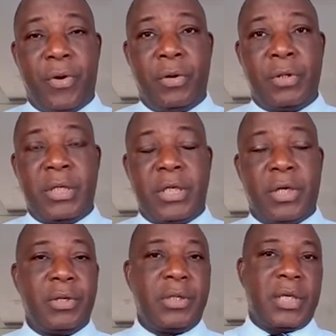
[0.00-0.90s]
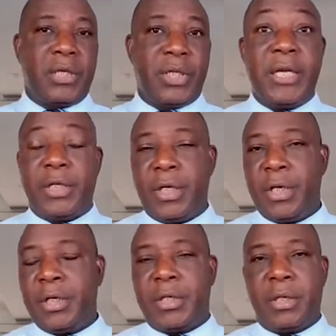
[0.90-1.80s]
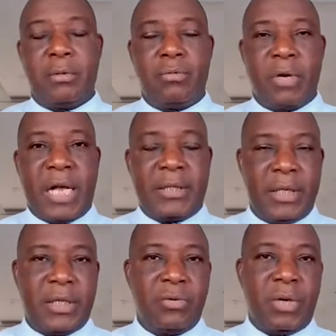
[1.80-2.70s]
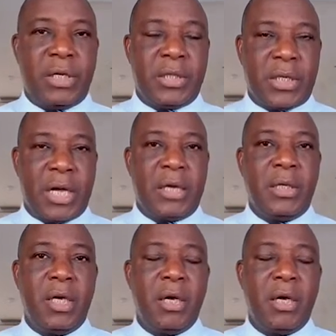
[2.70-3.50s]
all the securities exchanges, the licensed and registered